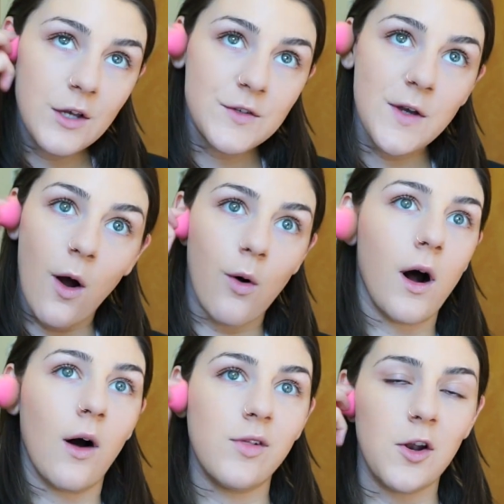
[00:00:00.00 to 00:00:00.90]
So
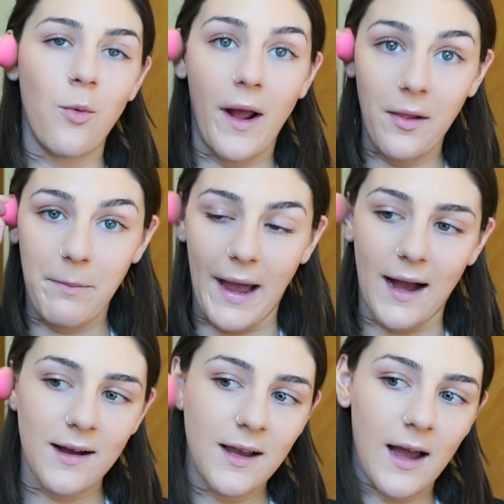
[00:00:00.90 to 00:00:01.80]
a little while
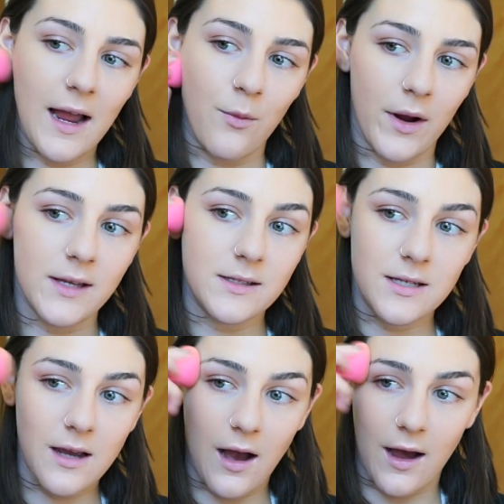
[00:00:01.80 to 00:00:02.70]
back, I
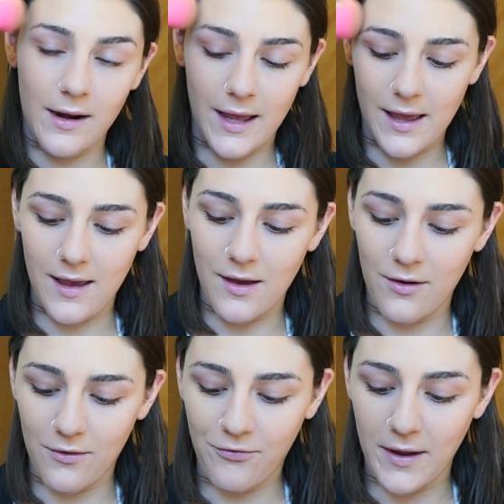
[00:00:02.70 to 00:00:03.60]
went on
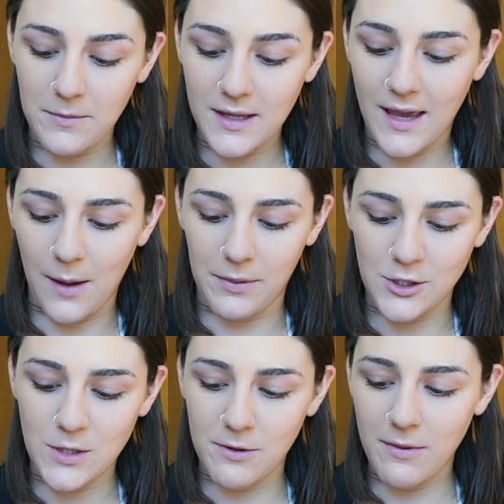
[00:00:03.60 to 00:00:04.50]
a family camping
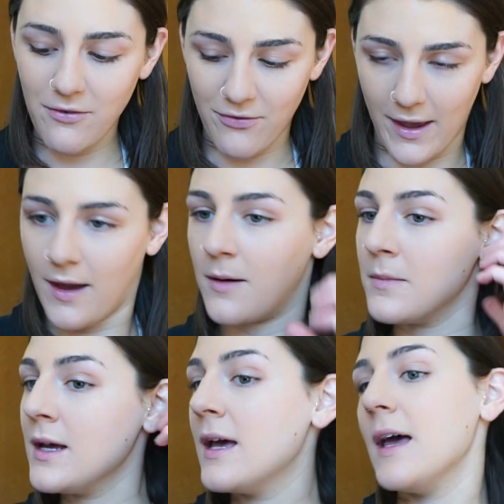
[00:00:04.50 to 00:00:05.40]
trip with my
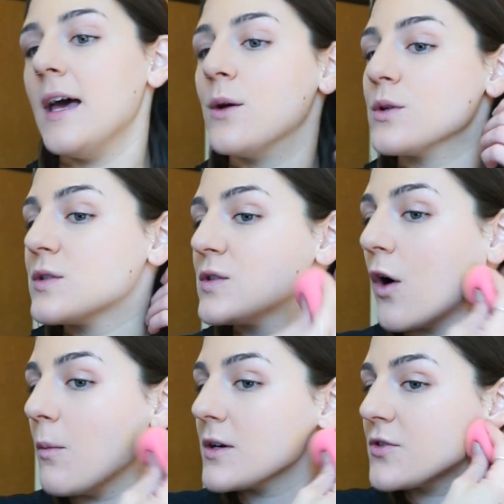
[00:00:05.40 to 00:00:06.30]
fam, and it was
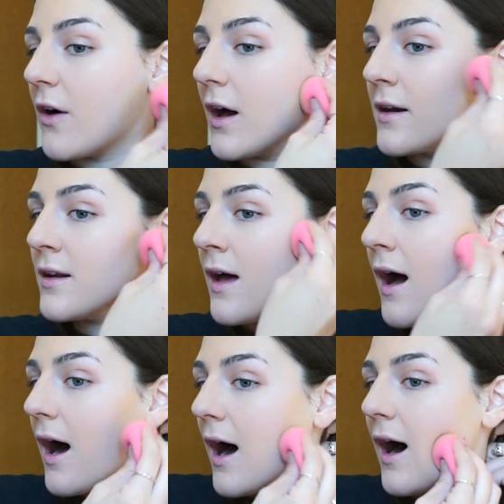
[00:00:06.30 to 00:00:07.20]
so much fun.
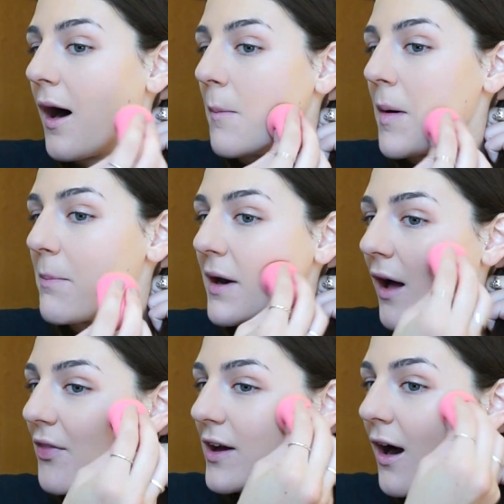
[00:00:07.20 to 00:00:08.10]
But
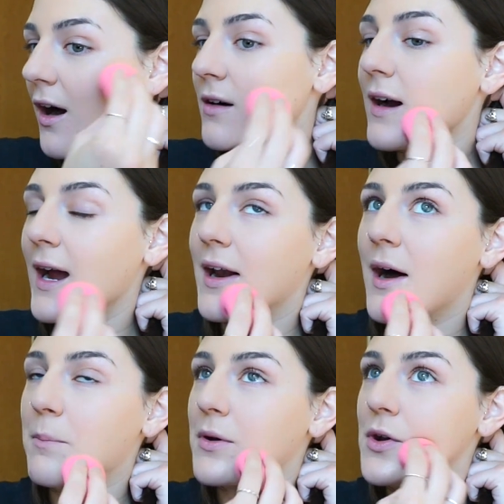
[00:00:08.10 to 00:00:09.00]
on the car ride
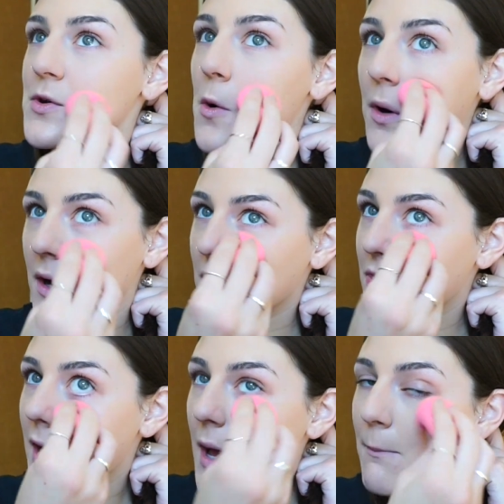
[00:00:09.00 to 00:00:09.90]
up
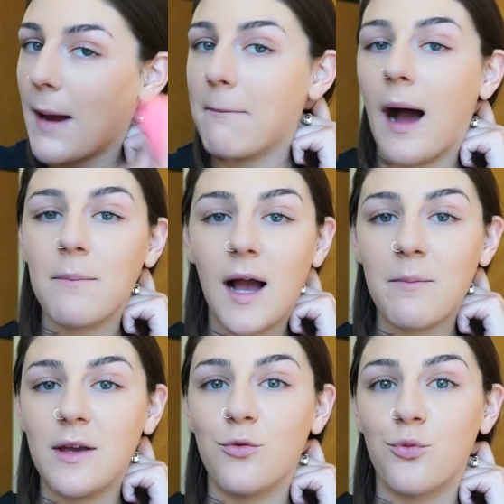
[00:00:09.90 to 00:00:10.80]
north, my mom
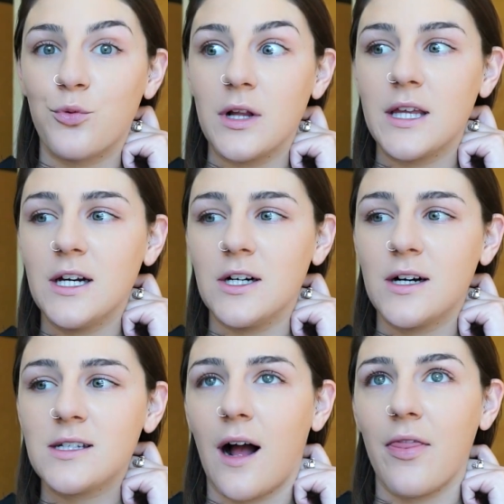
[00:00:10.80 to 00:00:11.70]
got me really
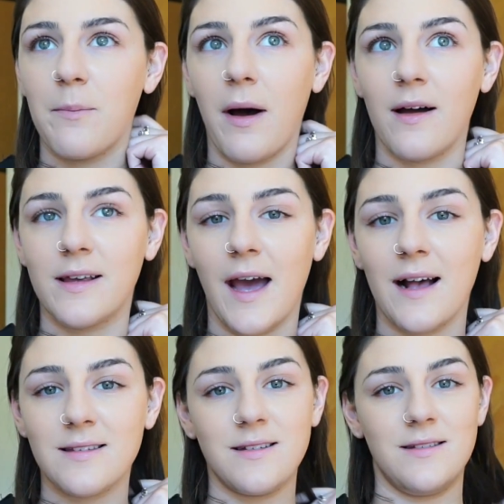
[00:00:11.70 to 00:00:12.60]
hooked on the
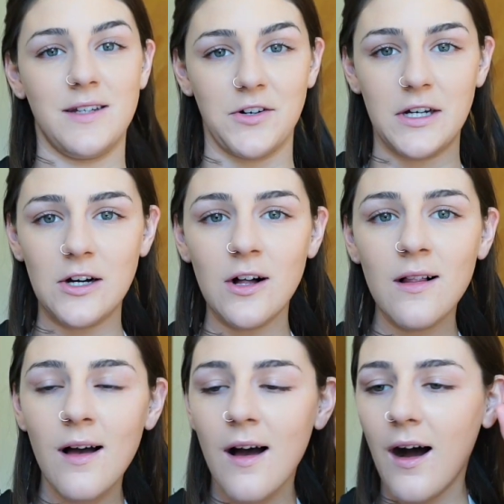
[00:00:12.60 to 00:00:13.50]
podcast
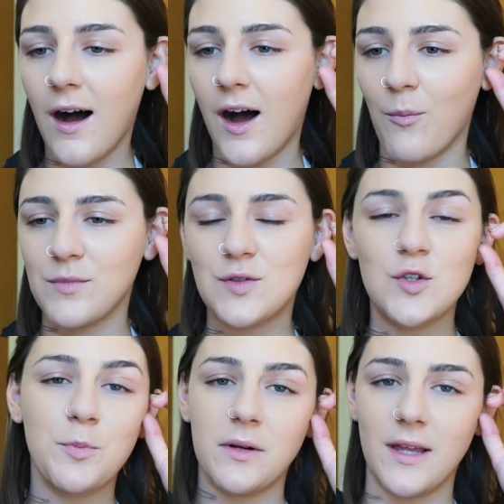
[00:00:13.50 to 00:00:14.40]
Serial.
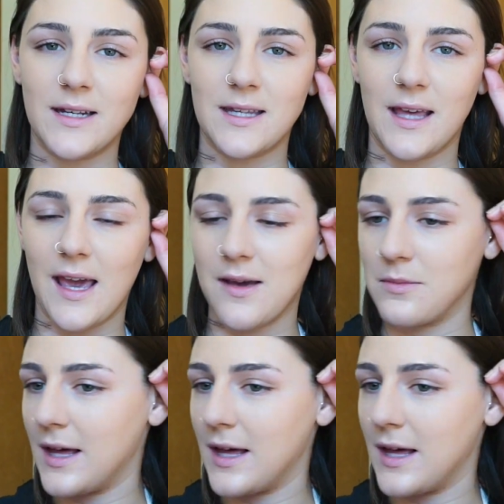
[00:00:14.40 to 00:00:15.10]
Super late to the game.